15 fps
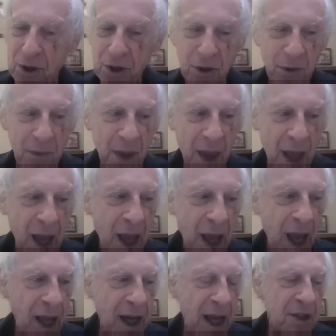to do,
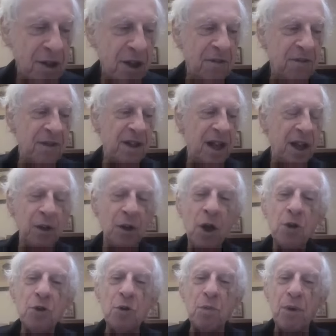and I said, Fidel,
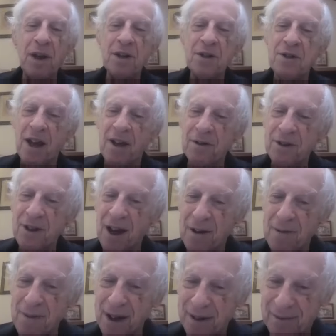tu puedes
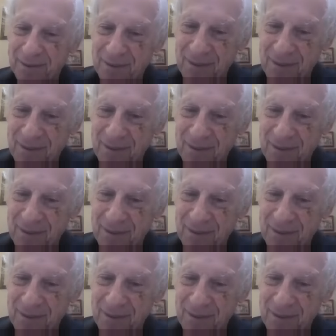ayudarme?